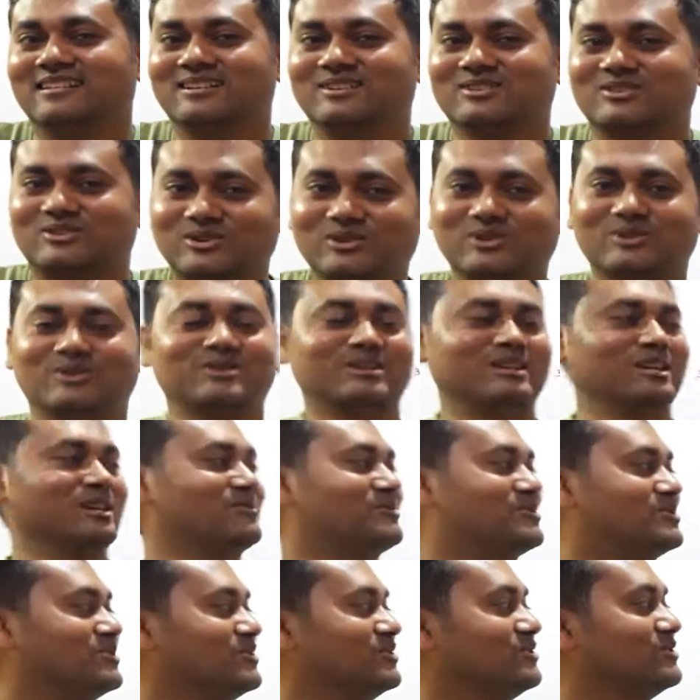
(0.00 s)
So
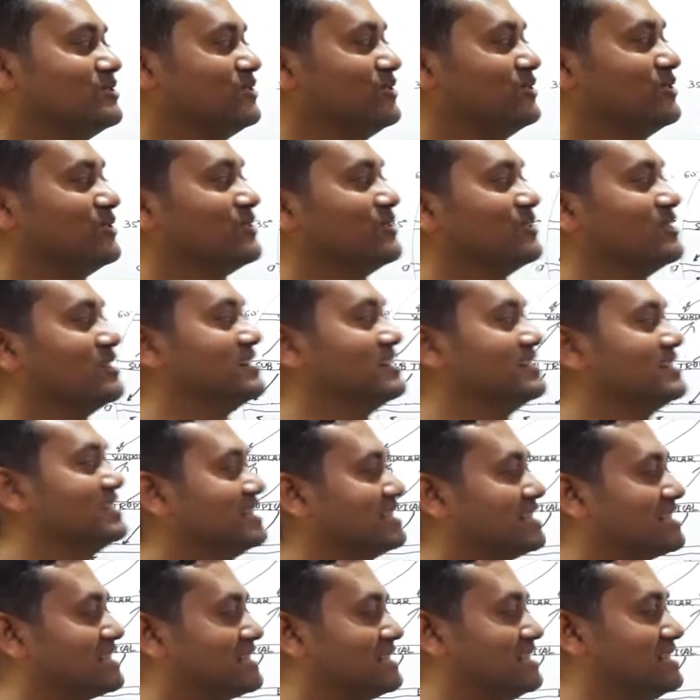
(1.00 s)
if you know
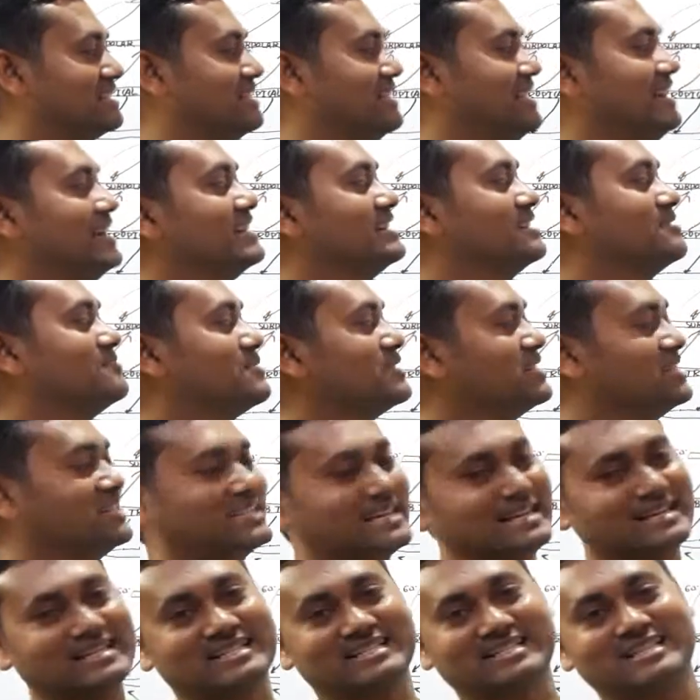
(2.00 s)
this land breeze
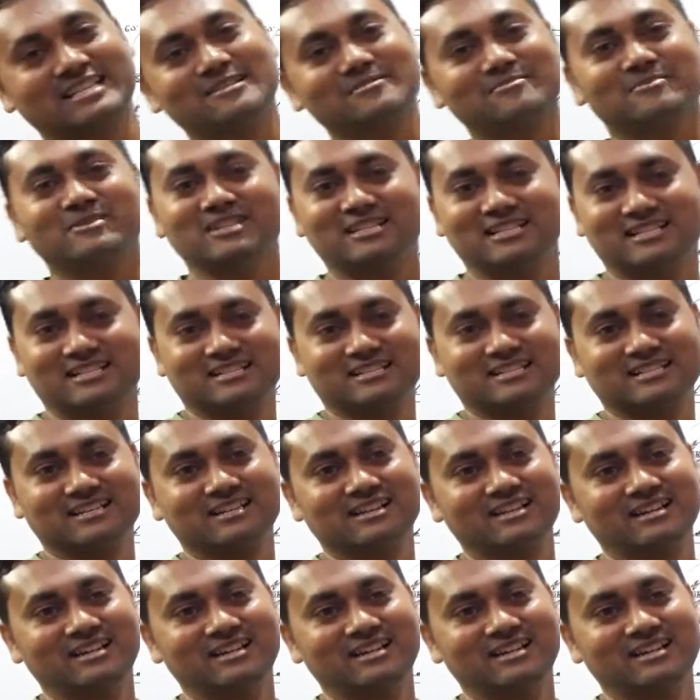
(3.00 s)
and sea breeze,